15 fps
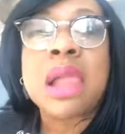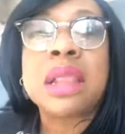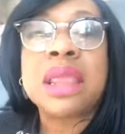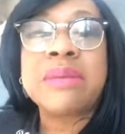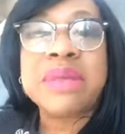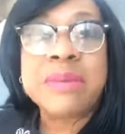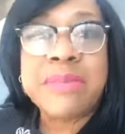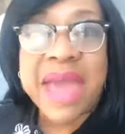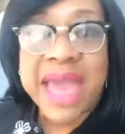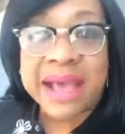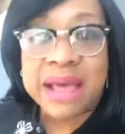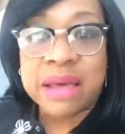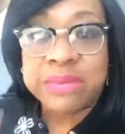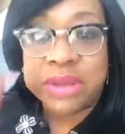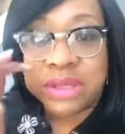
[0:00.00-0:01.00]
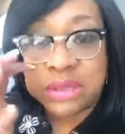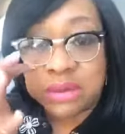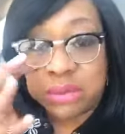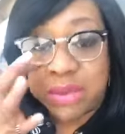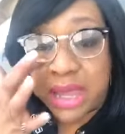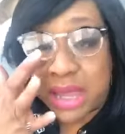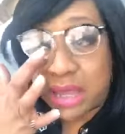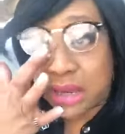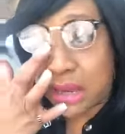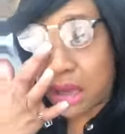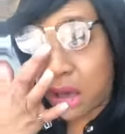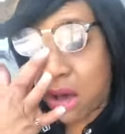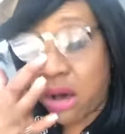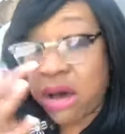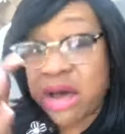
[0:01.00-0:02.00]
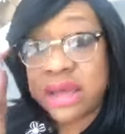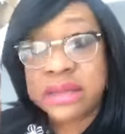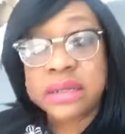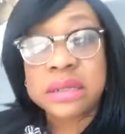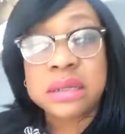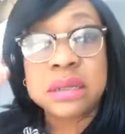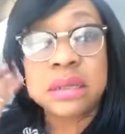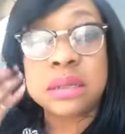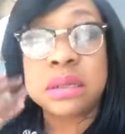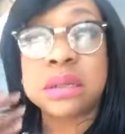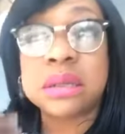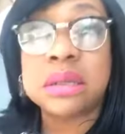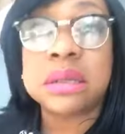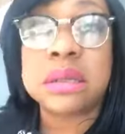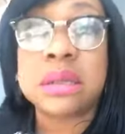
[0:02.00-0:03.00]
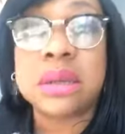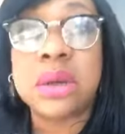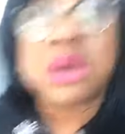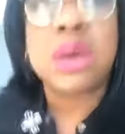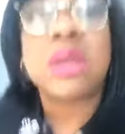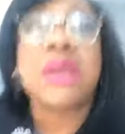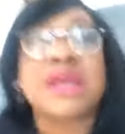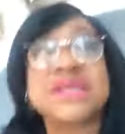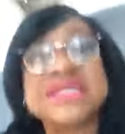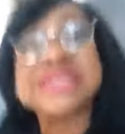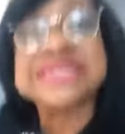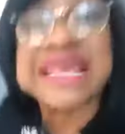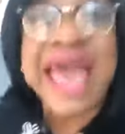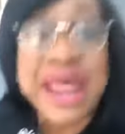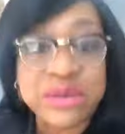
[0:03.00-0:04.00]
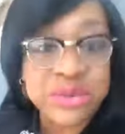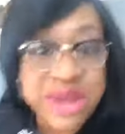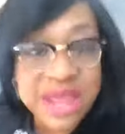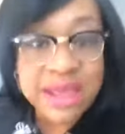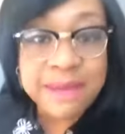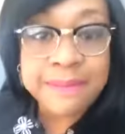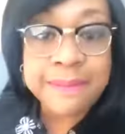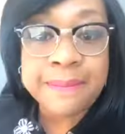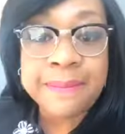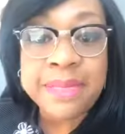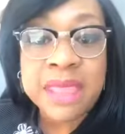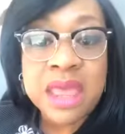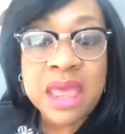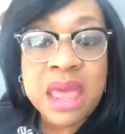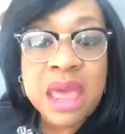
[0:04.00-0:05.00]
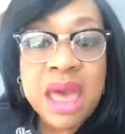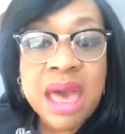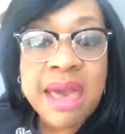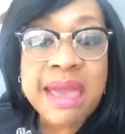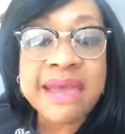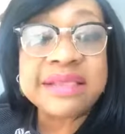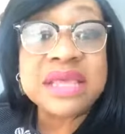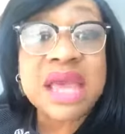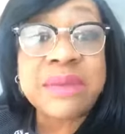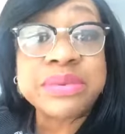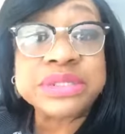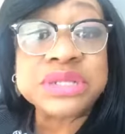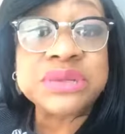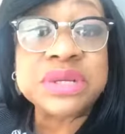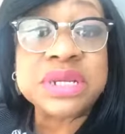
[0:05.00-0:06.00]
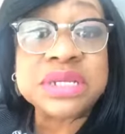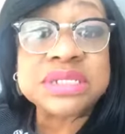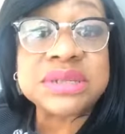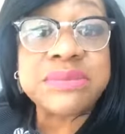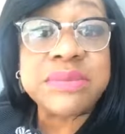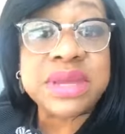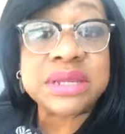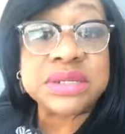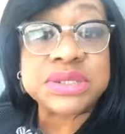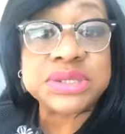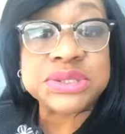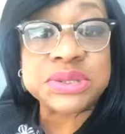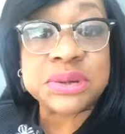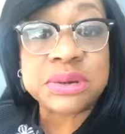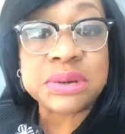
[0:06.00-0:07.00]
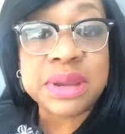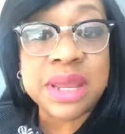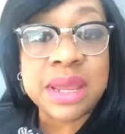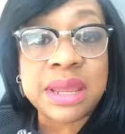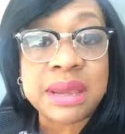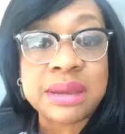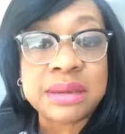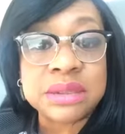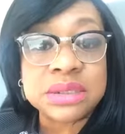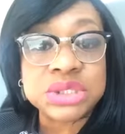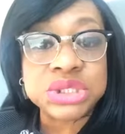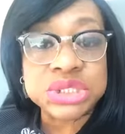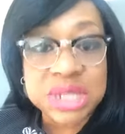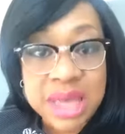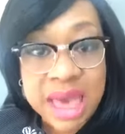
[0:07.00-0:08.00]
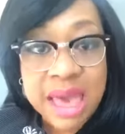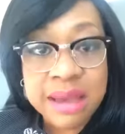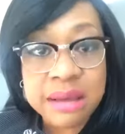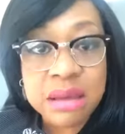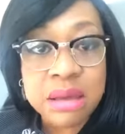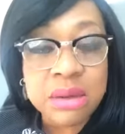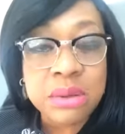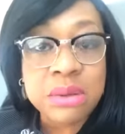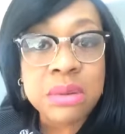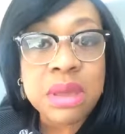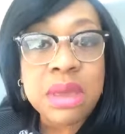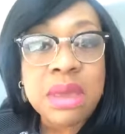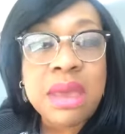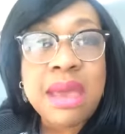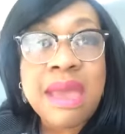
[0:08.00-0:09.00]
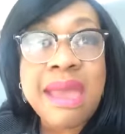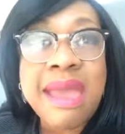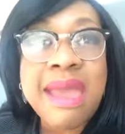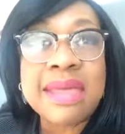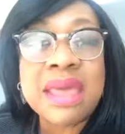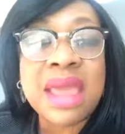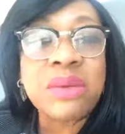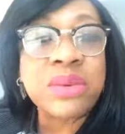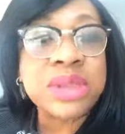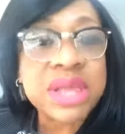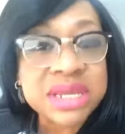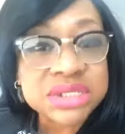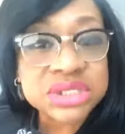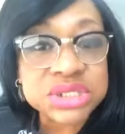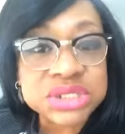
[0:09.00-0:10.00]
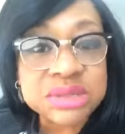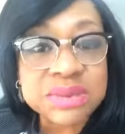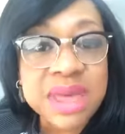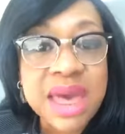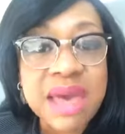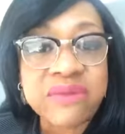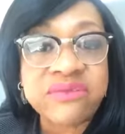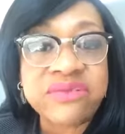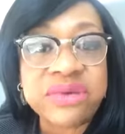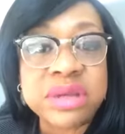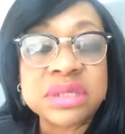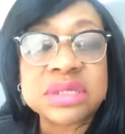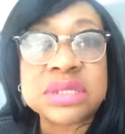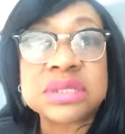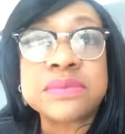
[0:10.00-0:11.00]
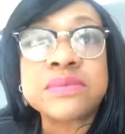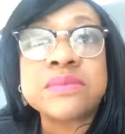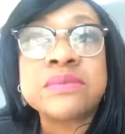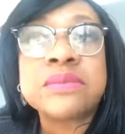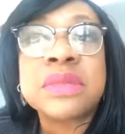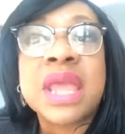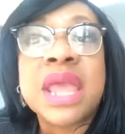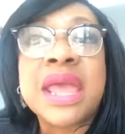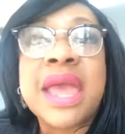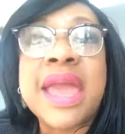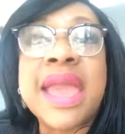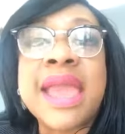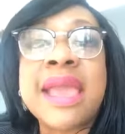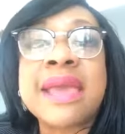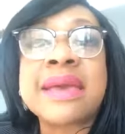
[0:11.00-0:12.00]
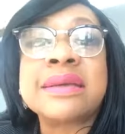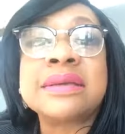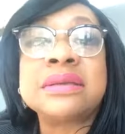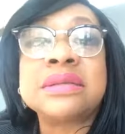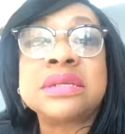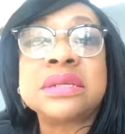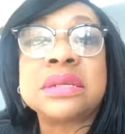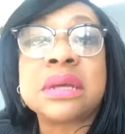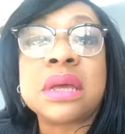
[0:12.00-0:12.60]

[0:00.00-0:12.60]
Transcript: let me back up a little bit. On Saturday, I had the opportunity to minister in Chicago at a relationship conference, and